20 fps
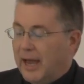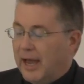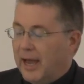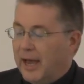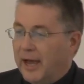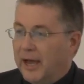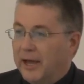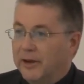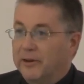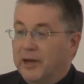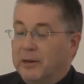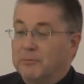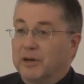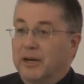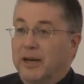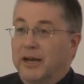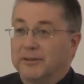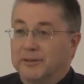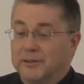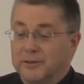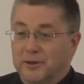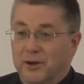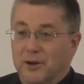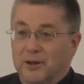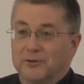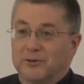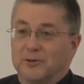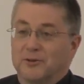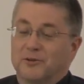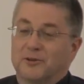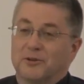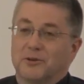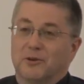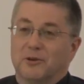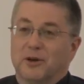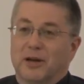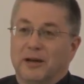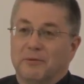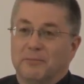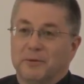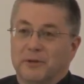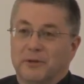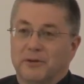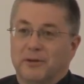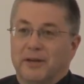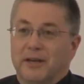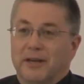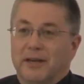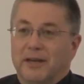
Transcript: and I'm delighted also to have been